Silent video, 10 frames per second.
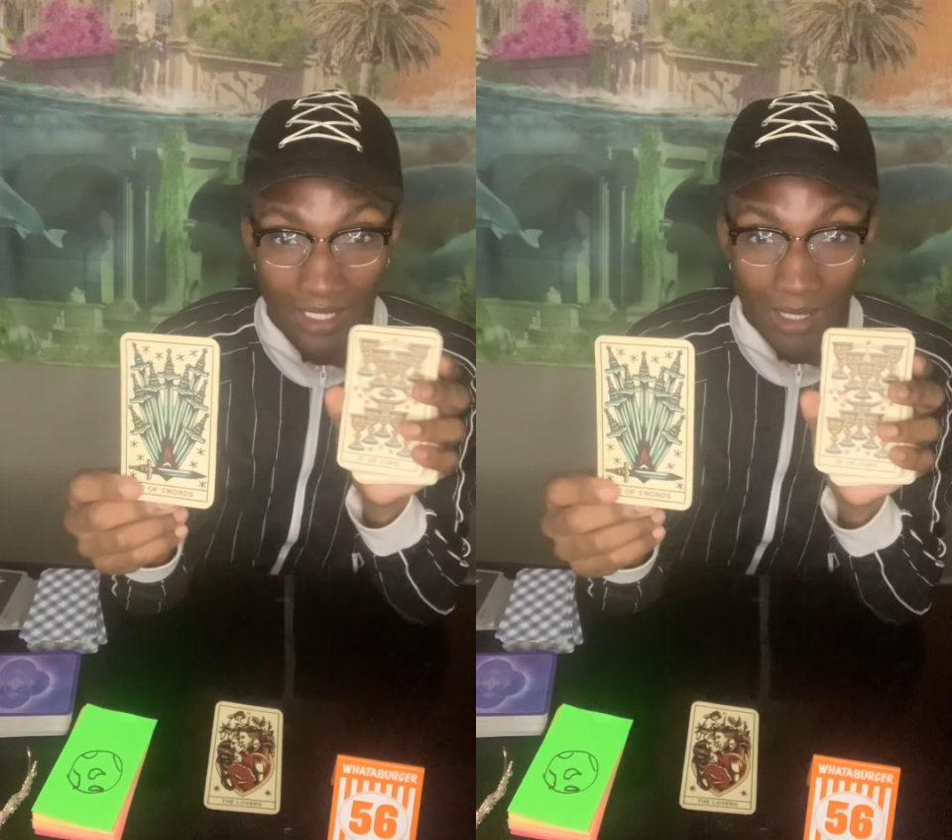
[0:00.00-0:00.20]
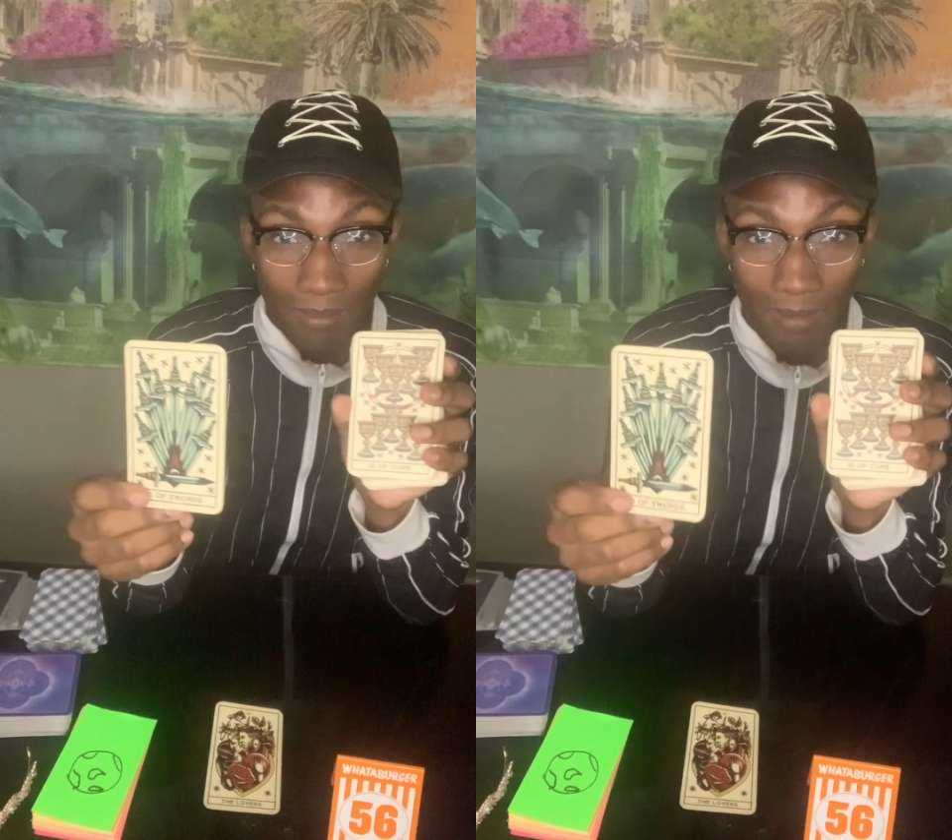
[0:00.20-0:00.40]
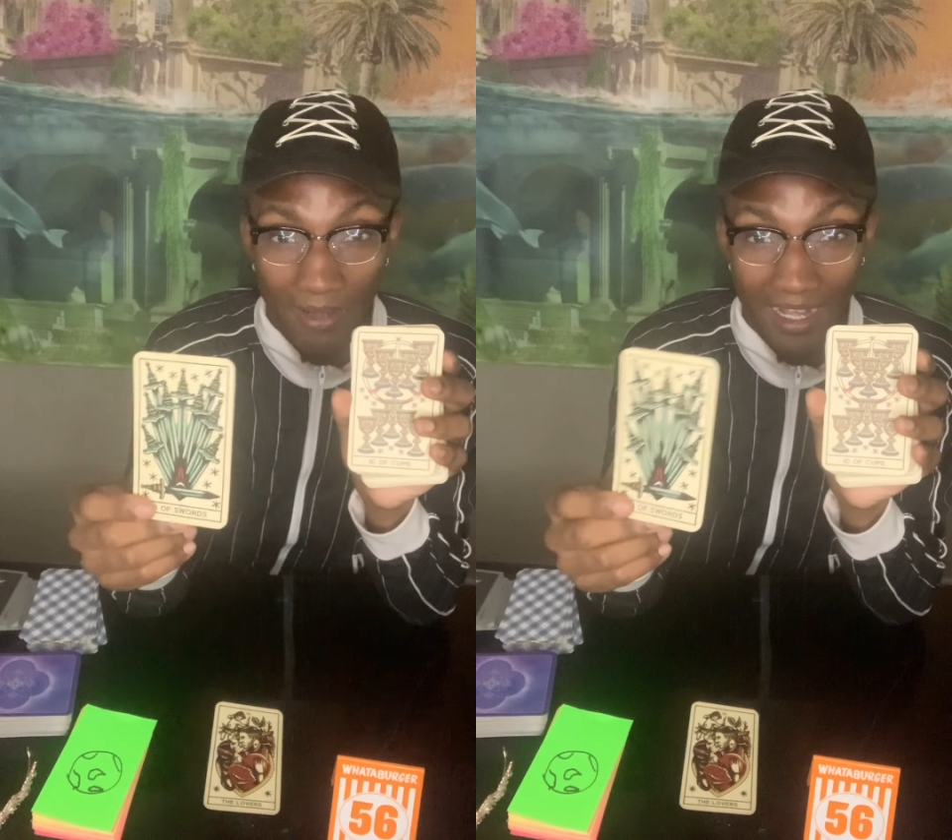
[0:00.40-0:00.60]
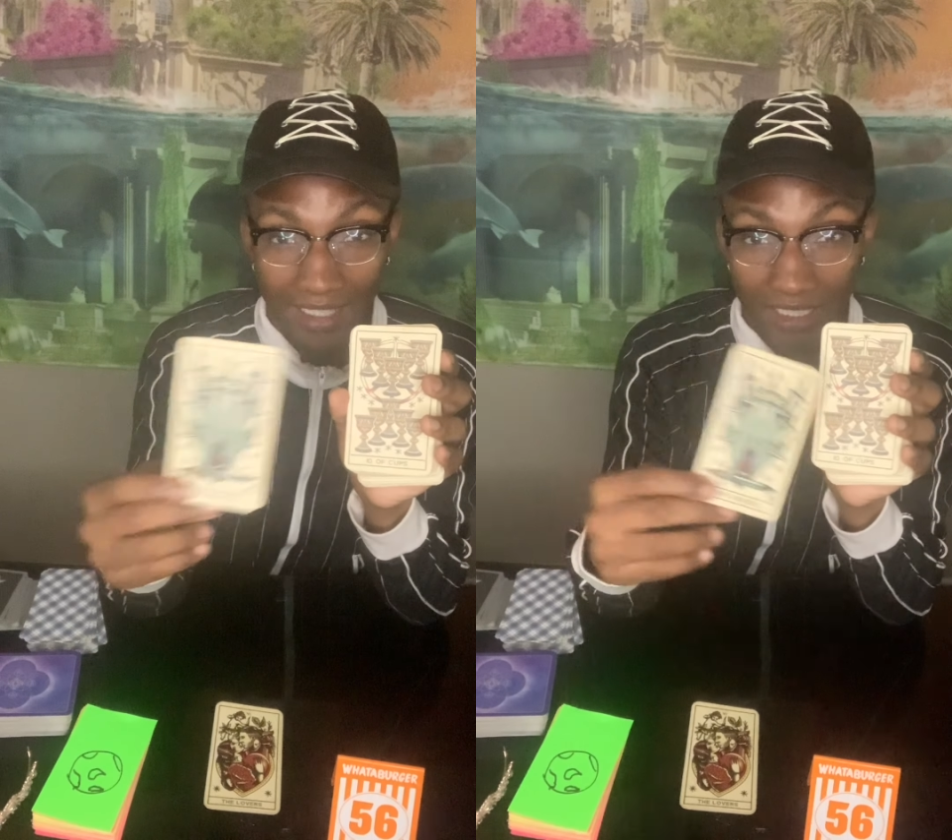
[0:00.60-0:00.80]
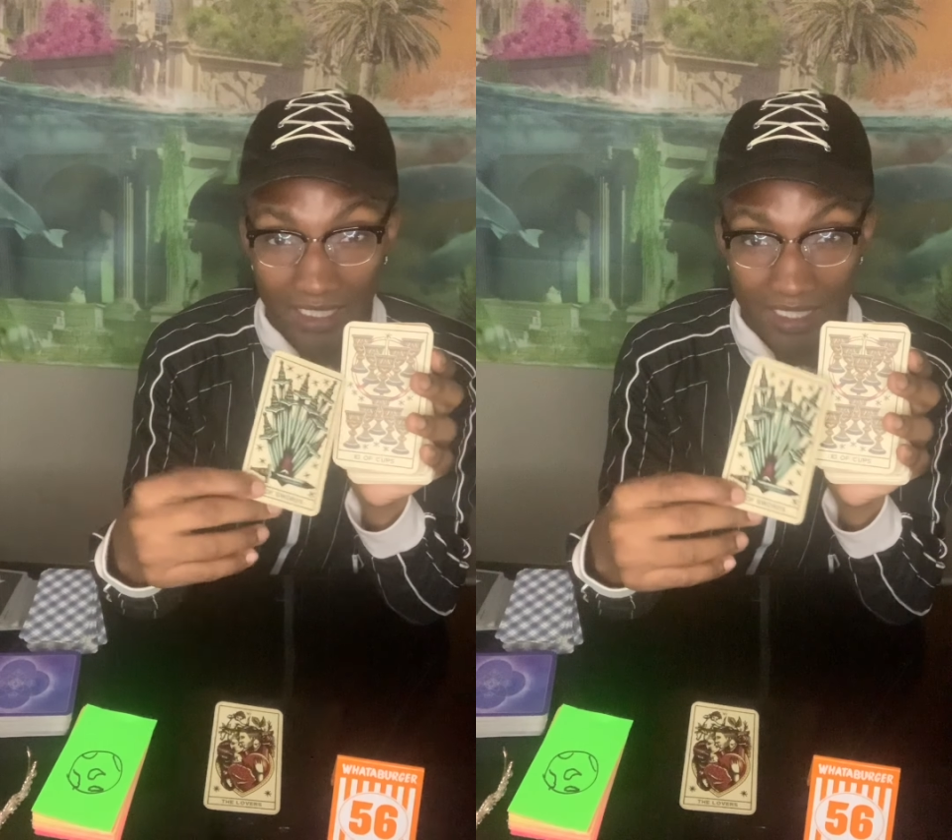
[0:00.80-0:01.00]
but behind
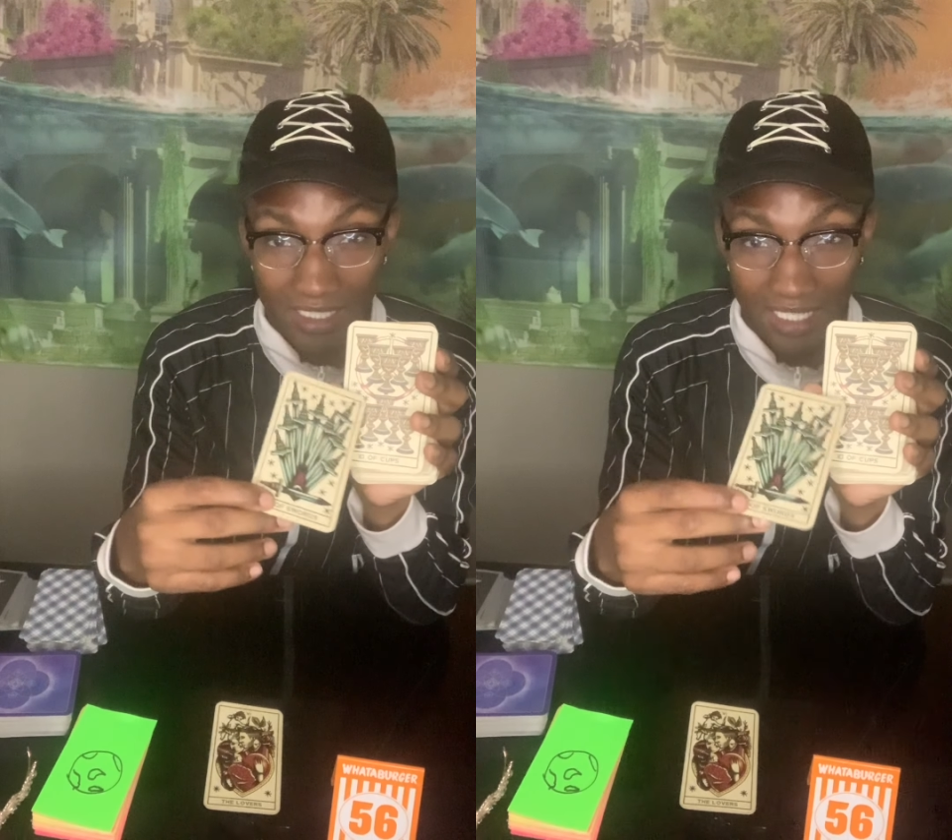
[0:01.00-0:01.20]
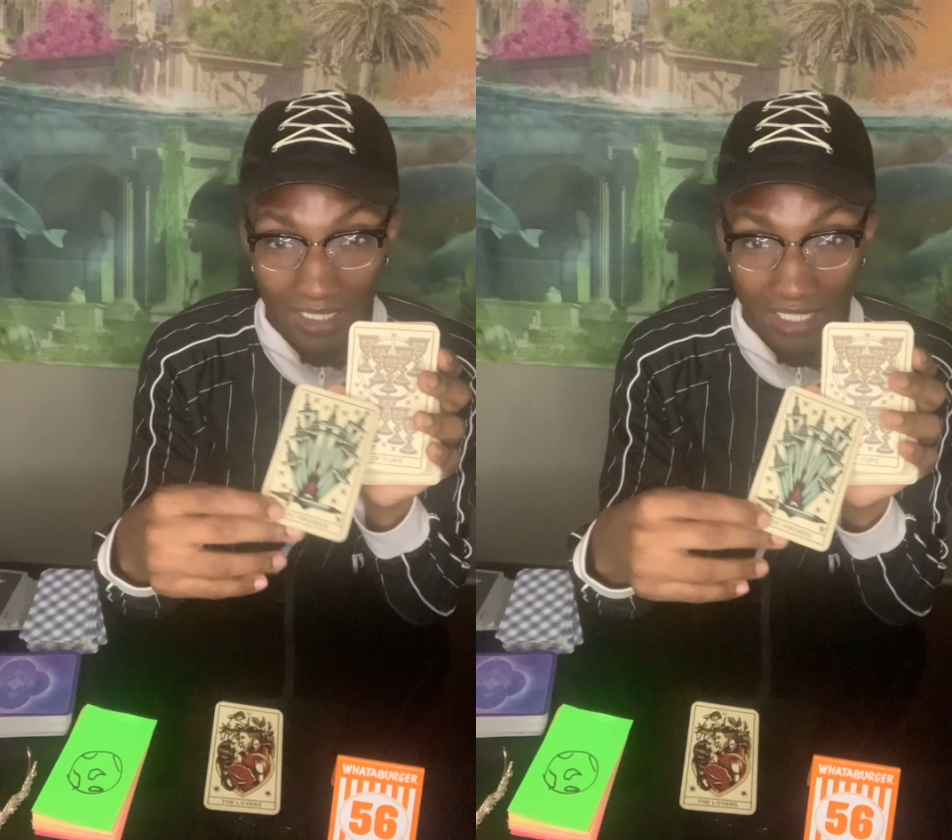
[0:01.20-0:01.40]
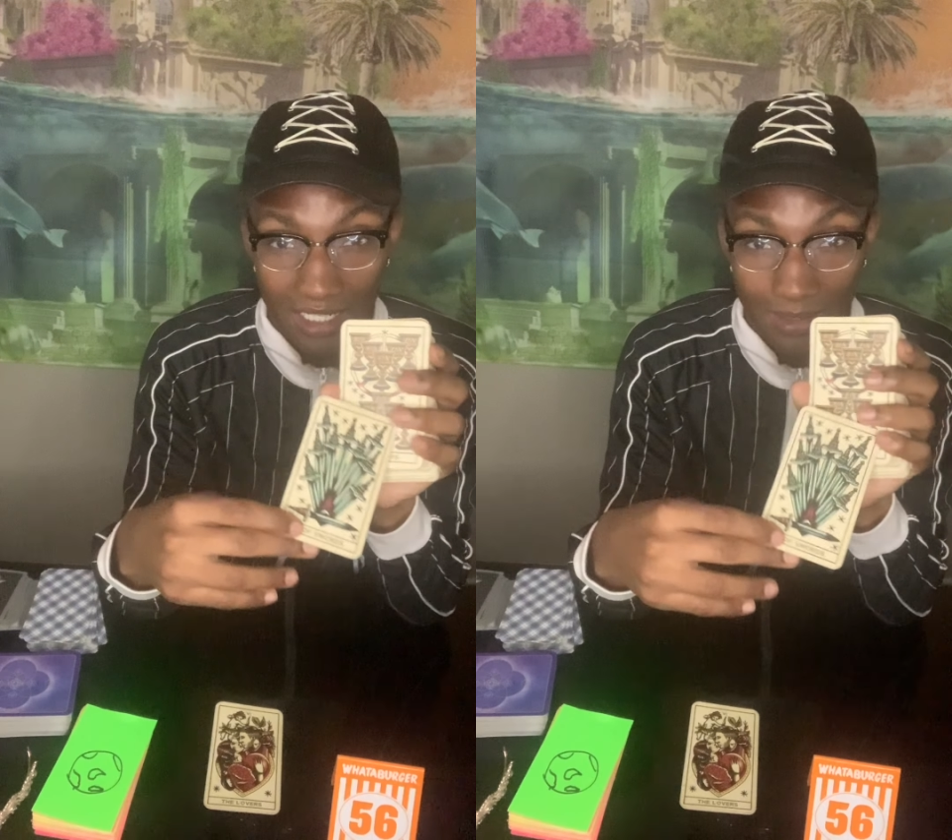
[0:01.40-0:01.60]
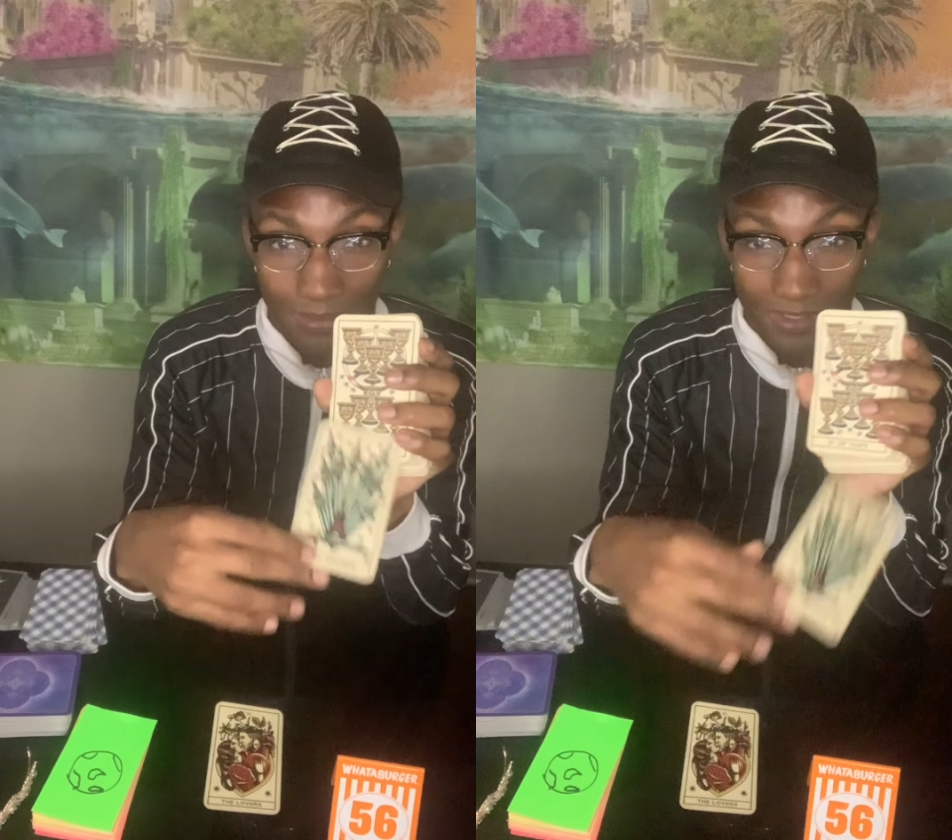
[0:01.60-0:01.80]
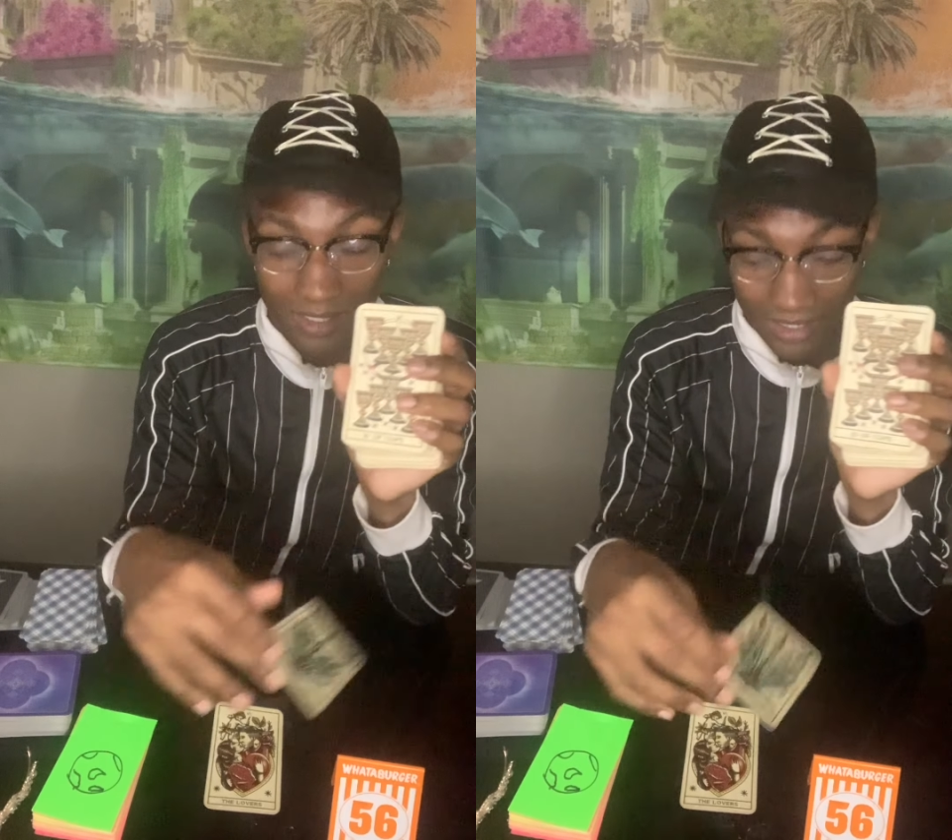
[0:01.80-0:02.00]
it is the Ten of
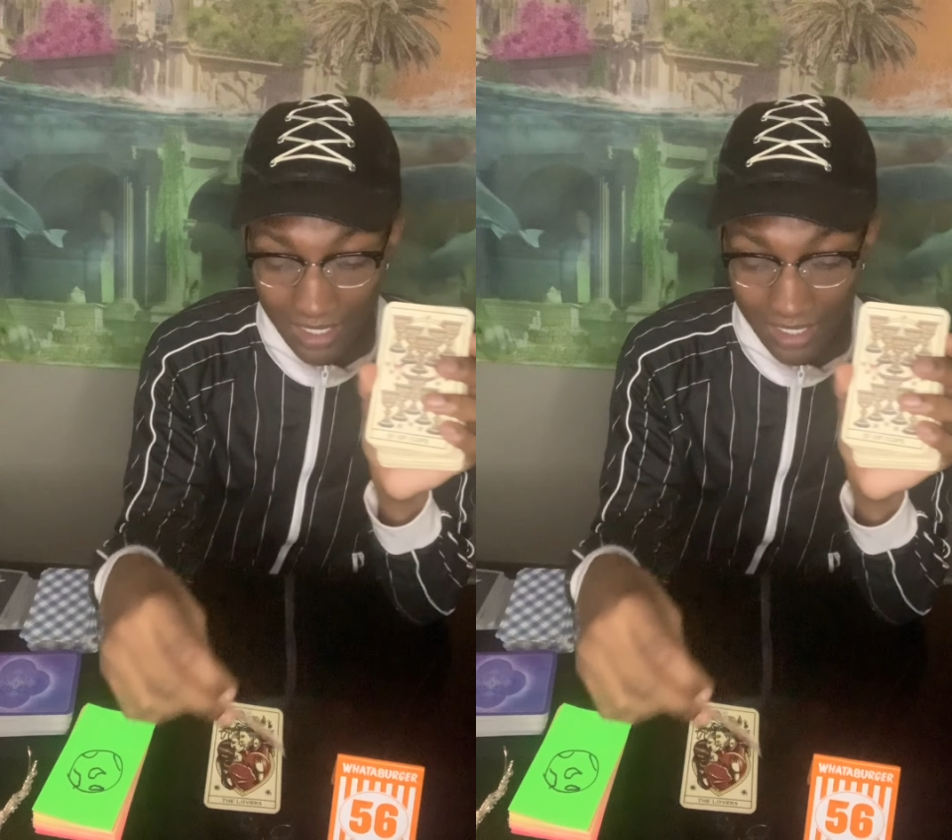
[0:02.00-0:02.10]
Cups.